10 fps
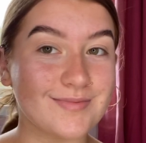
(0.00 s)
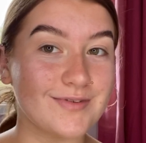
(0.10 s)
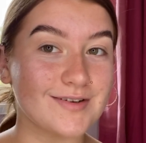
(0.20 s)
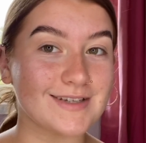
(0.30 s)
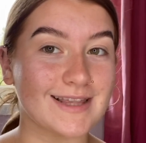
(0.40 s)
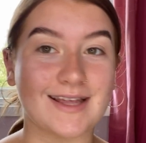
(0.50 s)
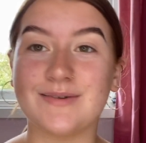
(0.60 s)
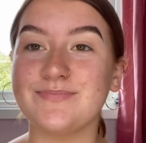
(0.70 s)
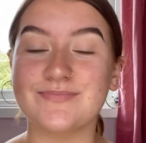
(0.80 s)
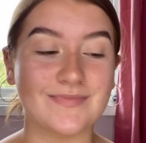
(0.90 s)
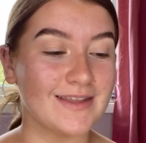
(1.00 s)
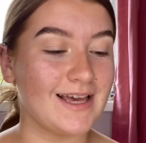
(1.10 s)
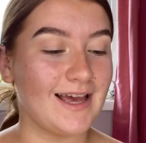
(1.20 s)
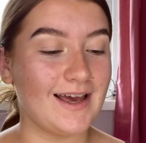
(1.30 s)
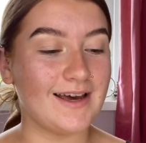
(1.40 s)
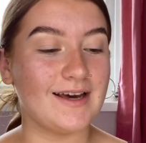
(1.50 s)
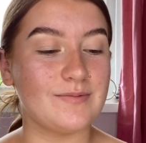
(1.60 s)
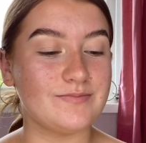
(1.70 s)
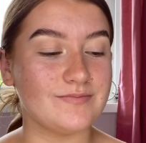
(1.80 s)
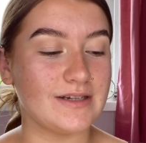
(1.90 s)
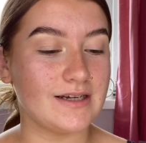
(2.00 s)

Just like that. And